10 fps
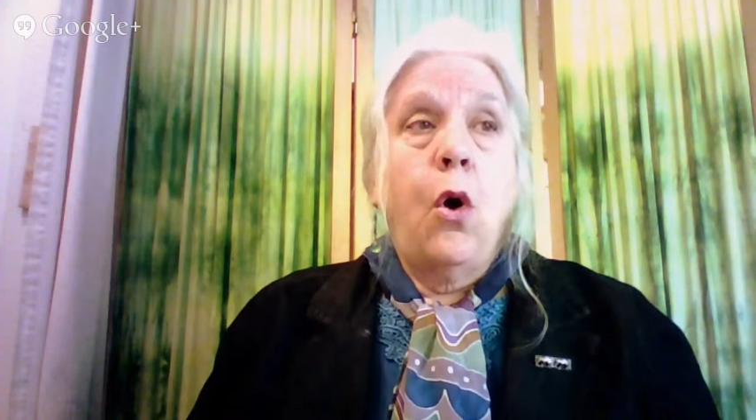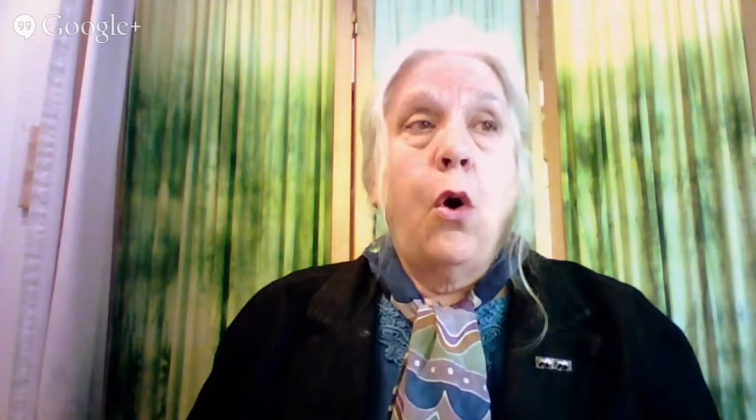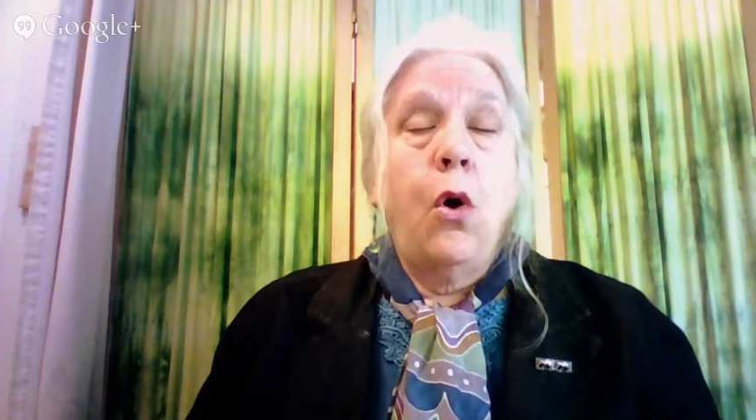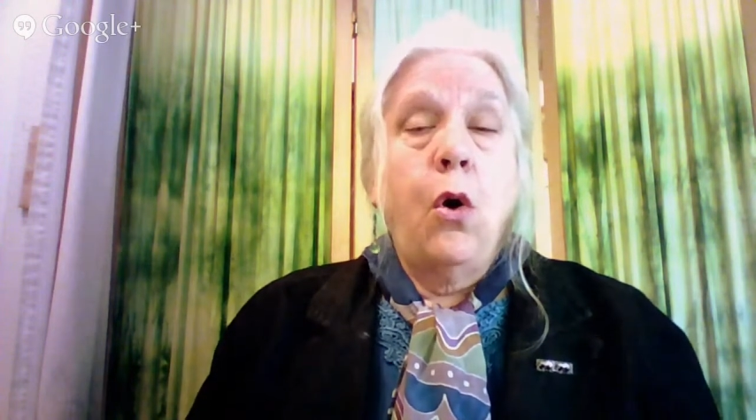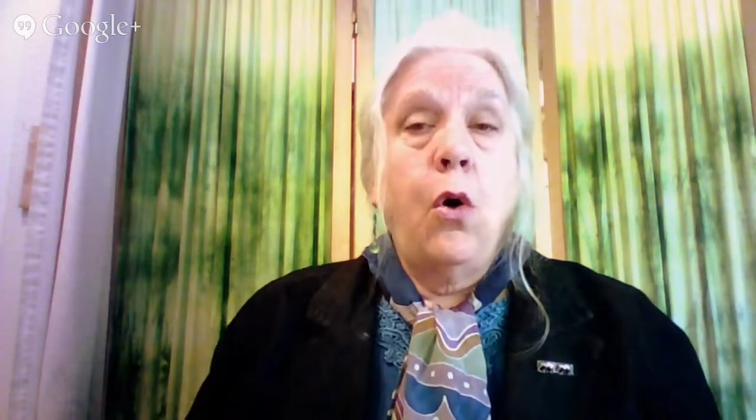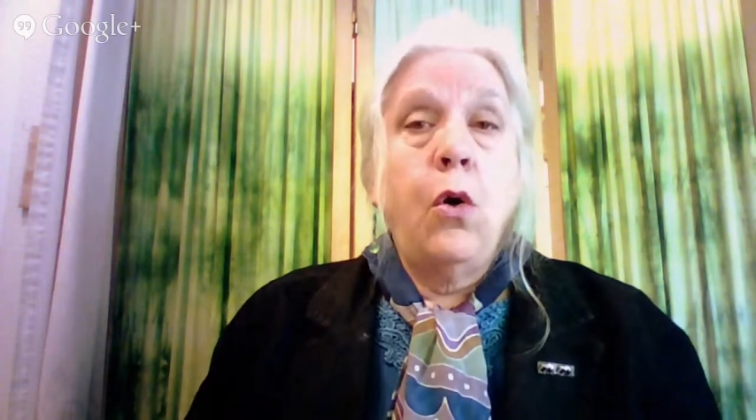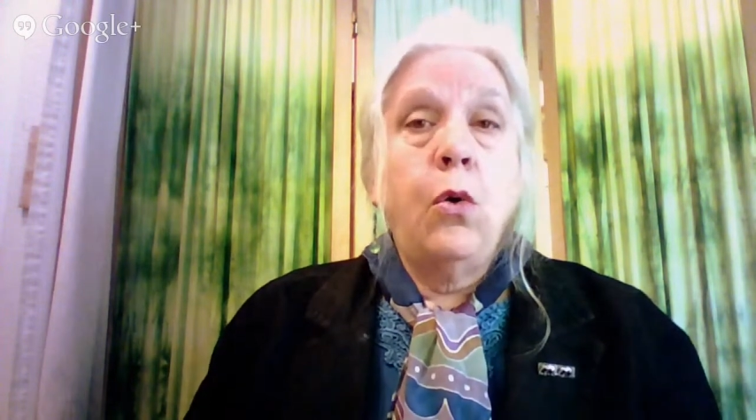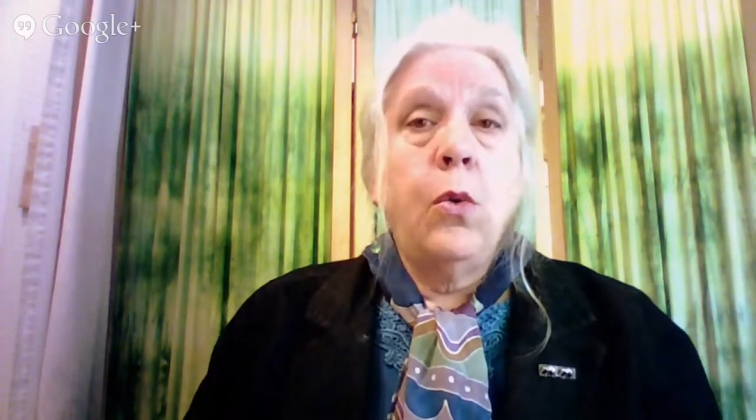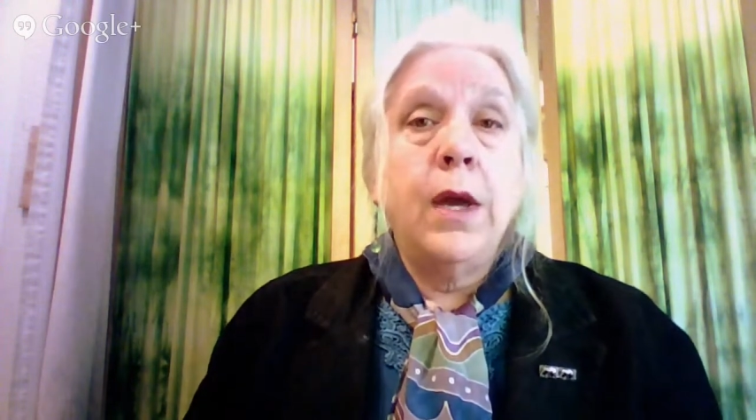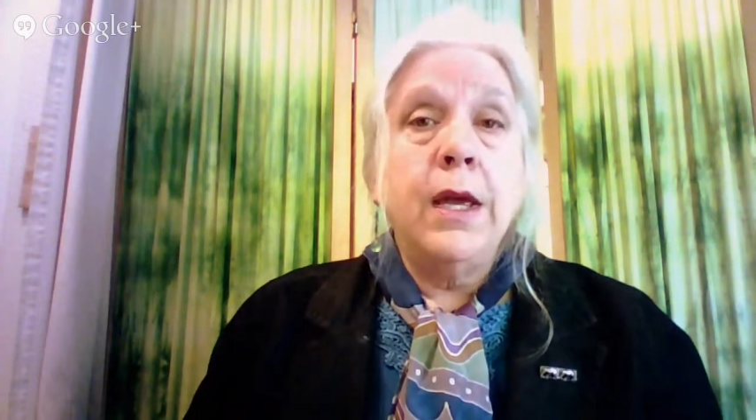
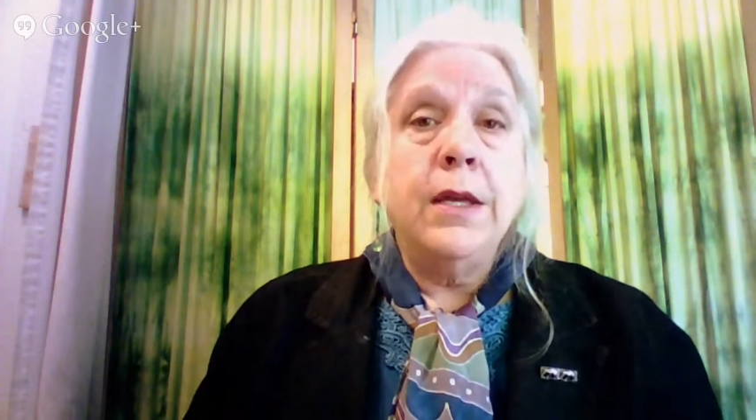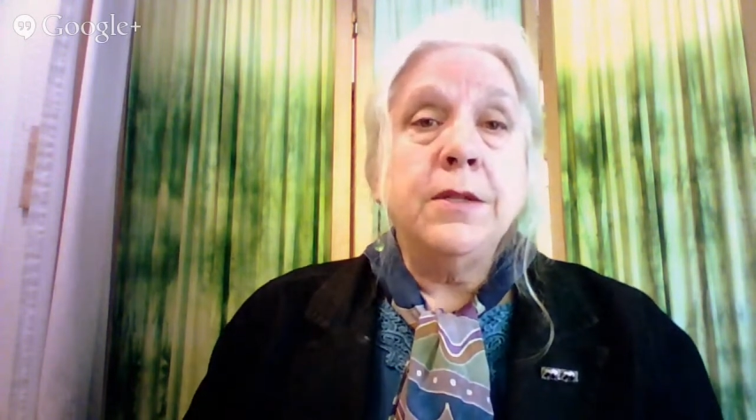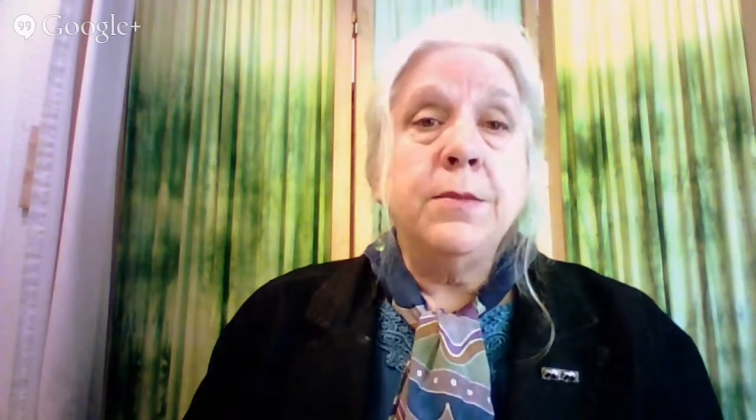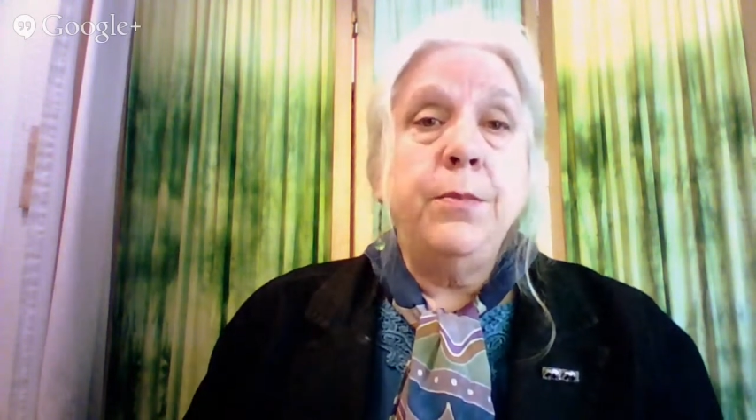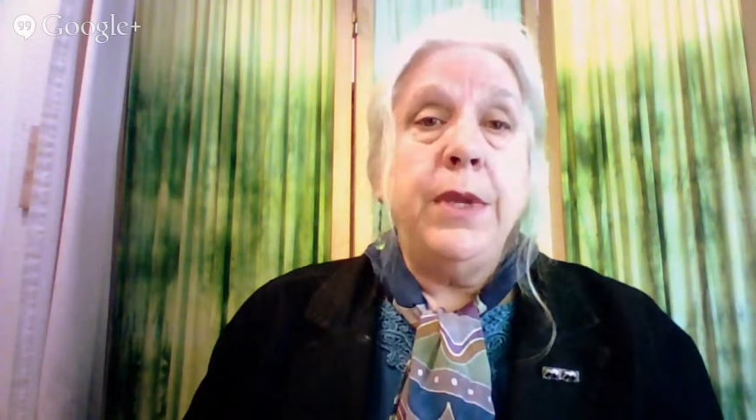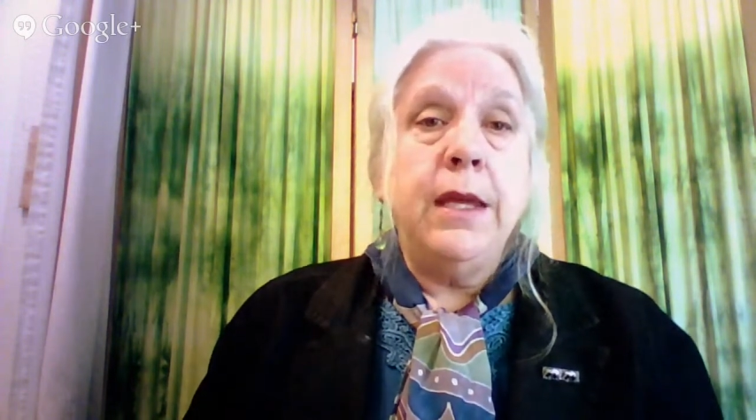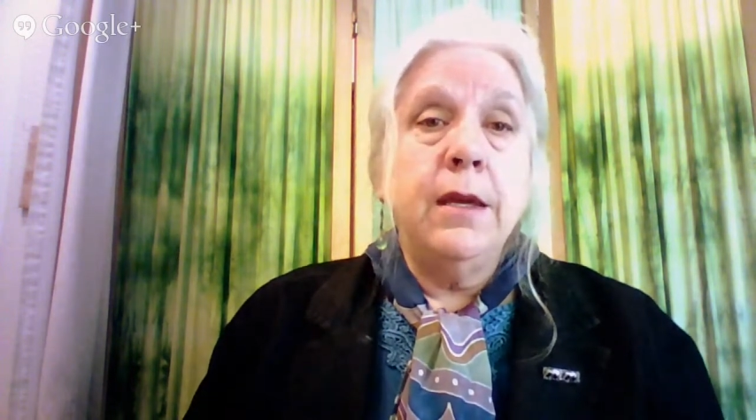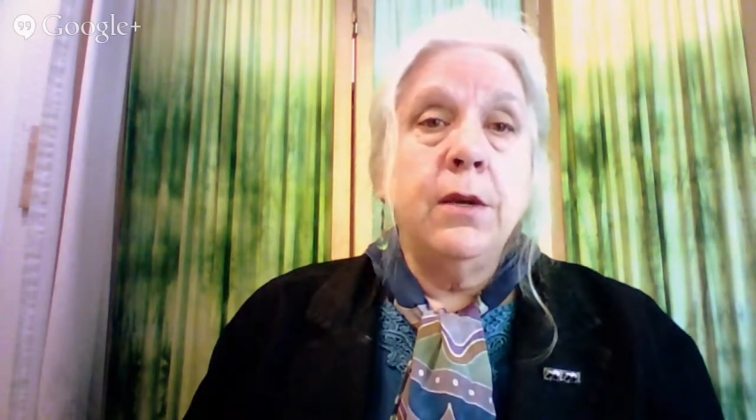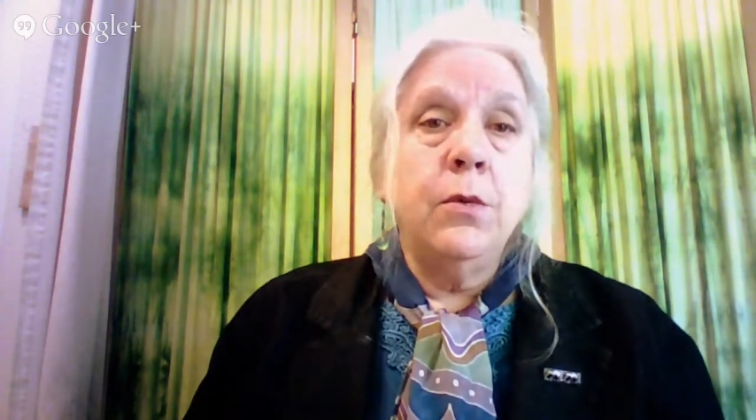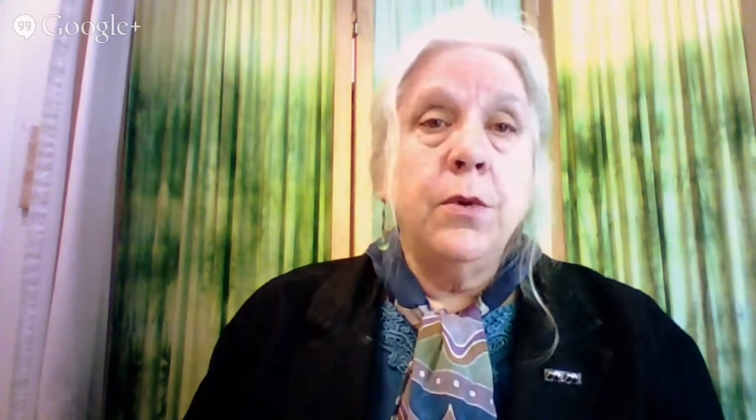Always
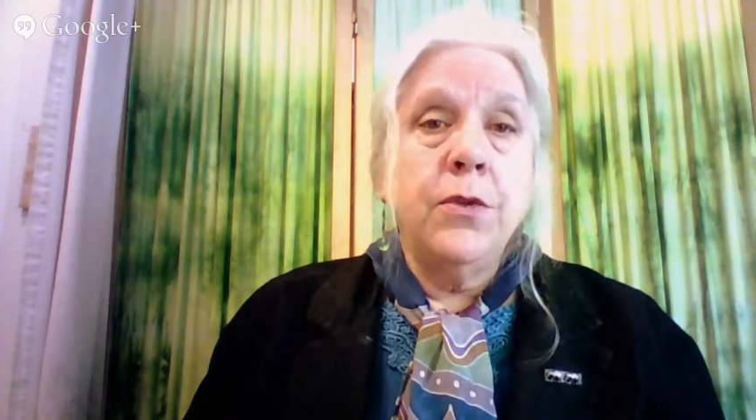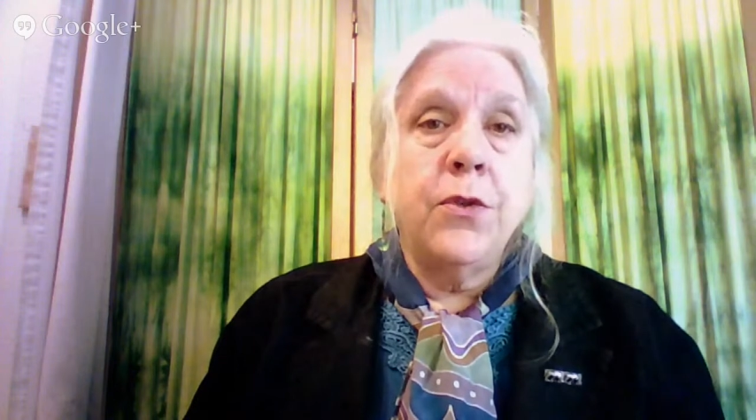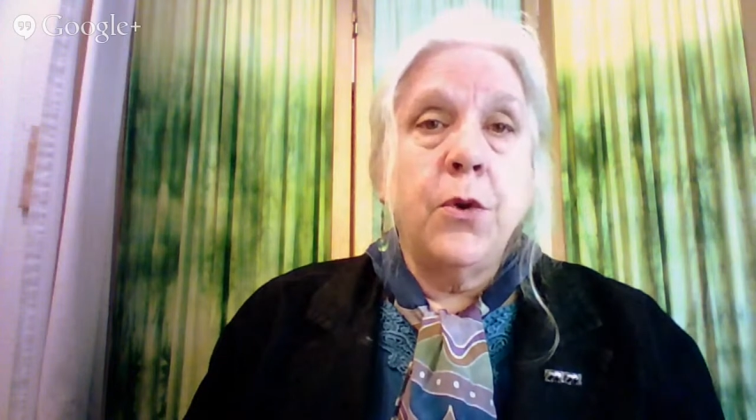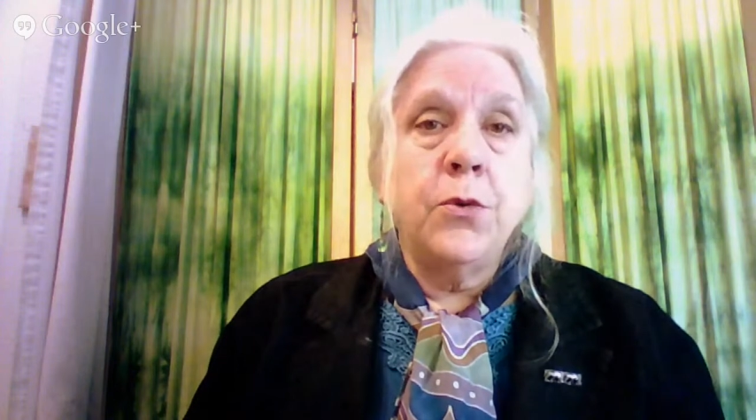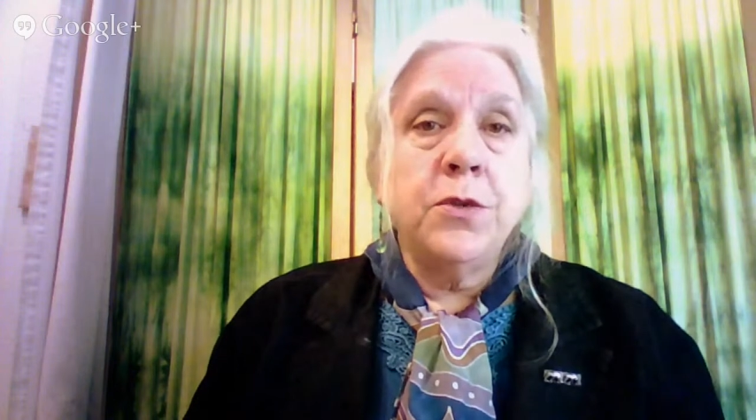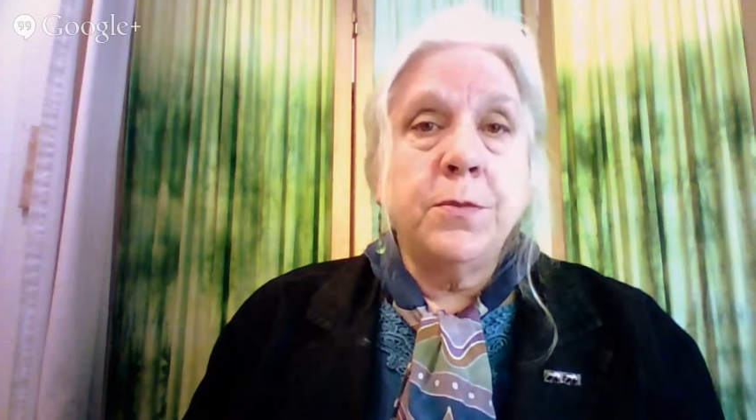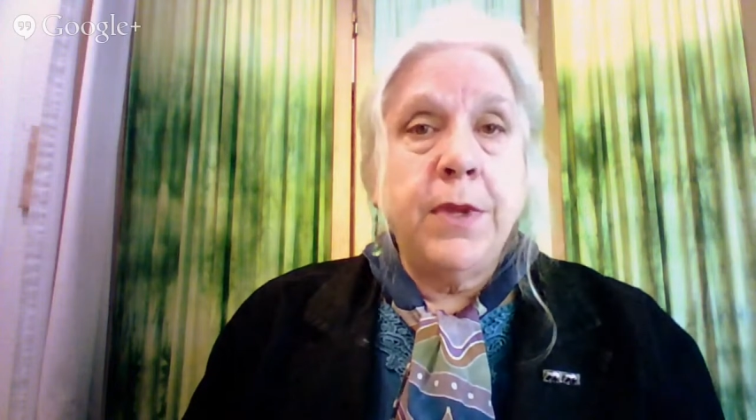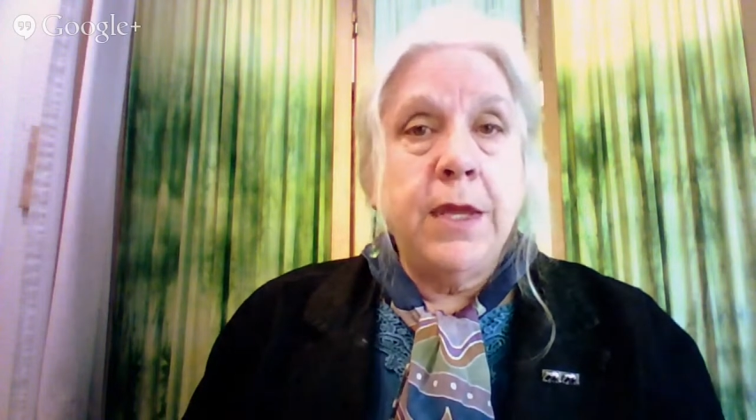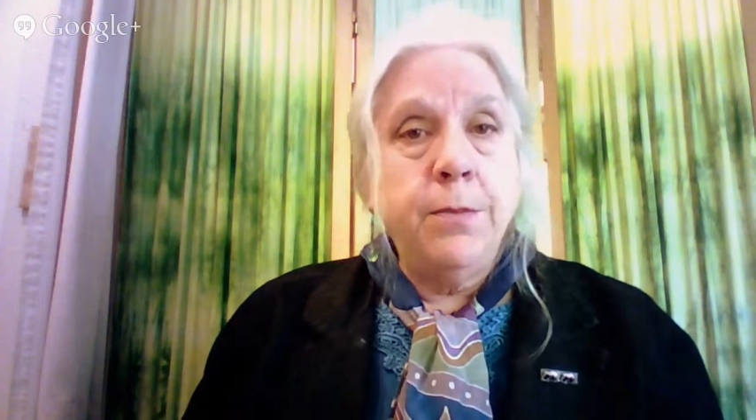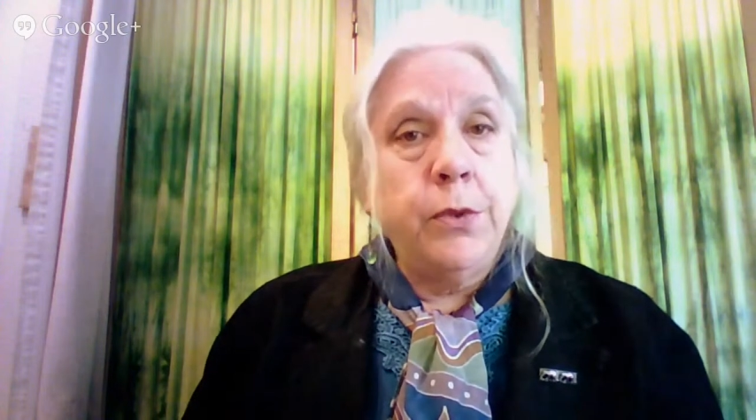being with those
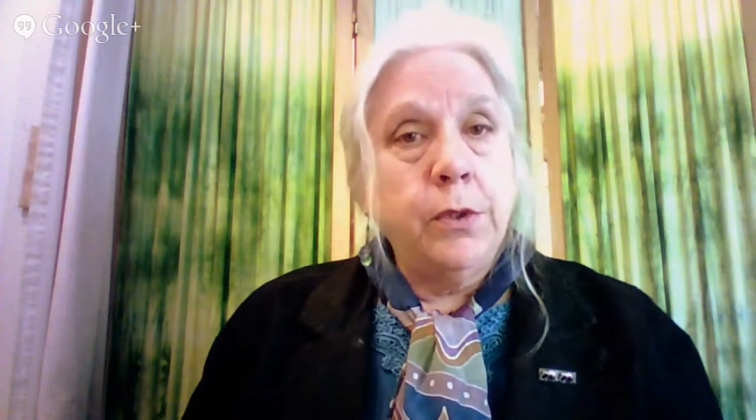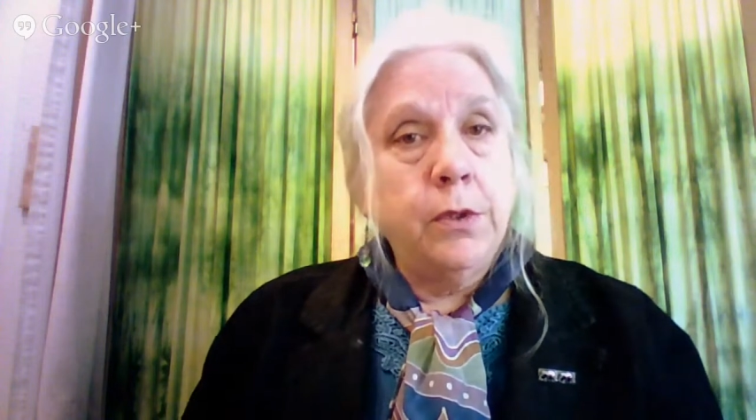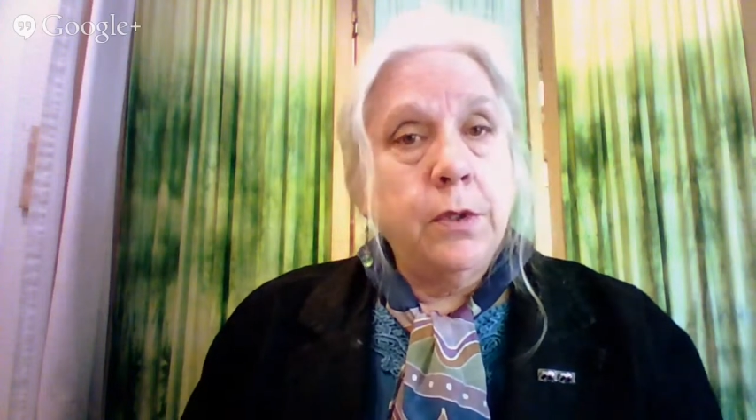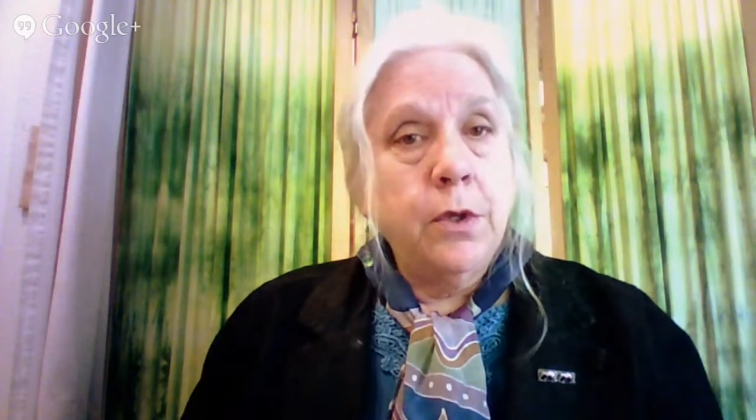people